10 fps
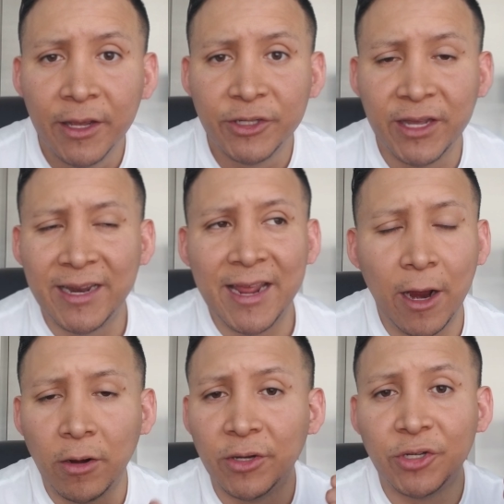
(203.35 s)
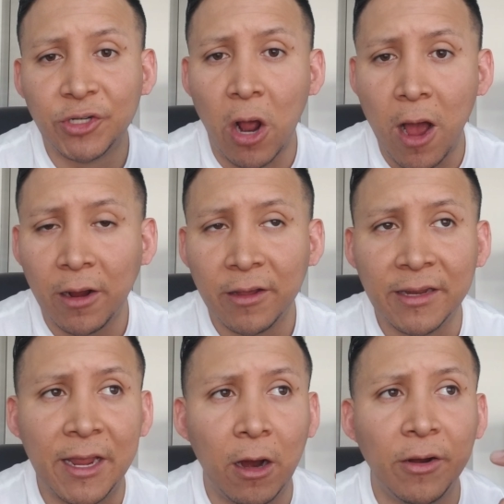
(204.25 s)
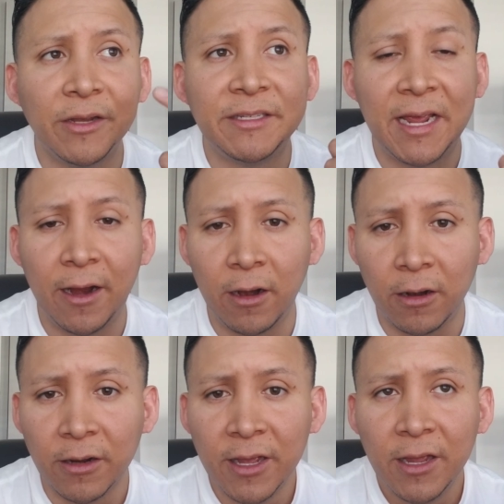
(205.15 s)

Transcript: She had inherited shock, inherited terror,